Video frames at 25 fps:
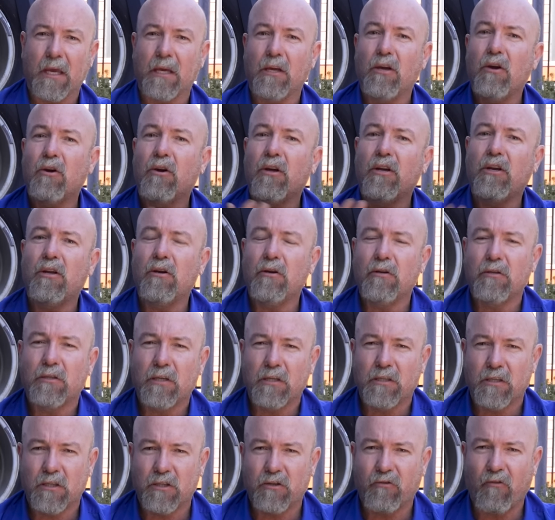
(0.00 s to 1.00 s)
You could use a
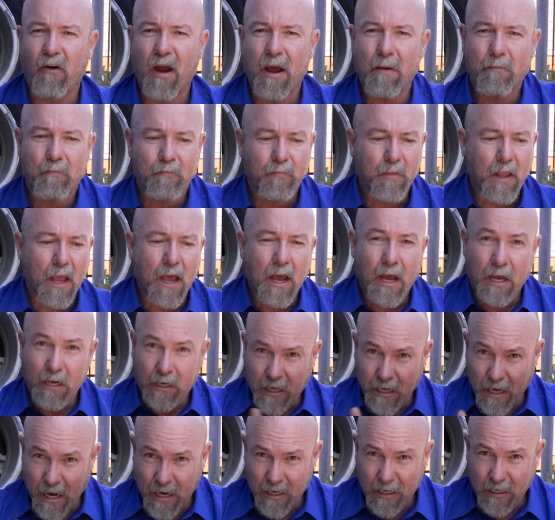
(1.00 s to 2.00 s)
strap, a
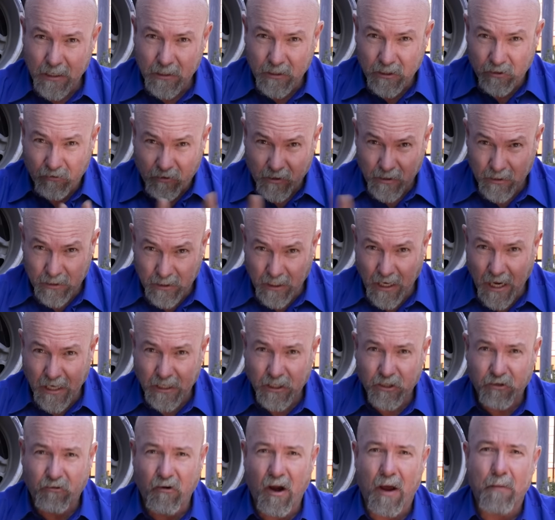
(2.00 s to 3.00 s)
kinetic snatch
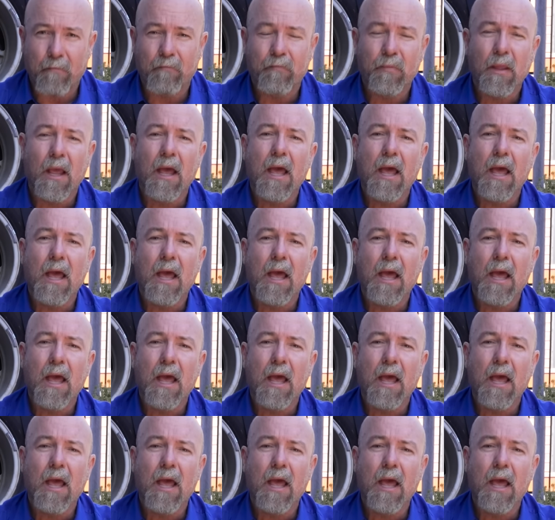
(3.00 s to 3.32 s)
strap.